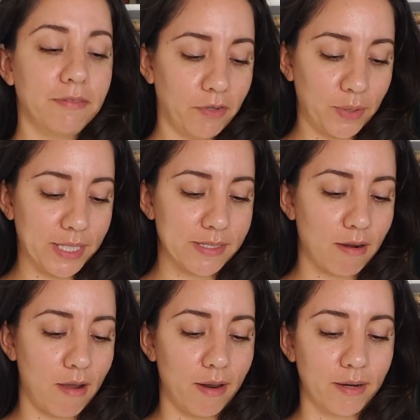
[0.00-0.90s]
focused
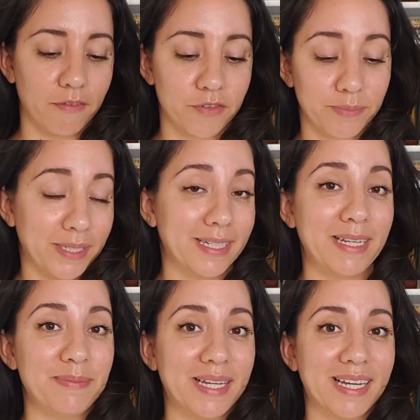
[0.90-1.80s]
on
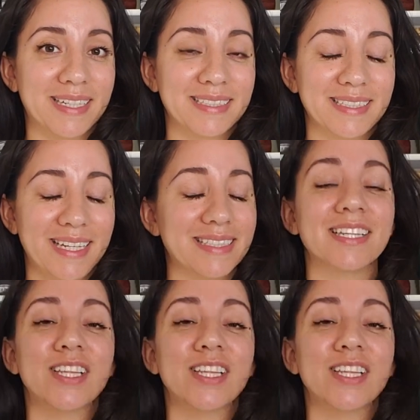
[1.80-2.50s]
comfortability because it's a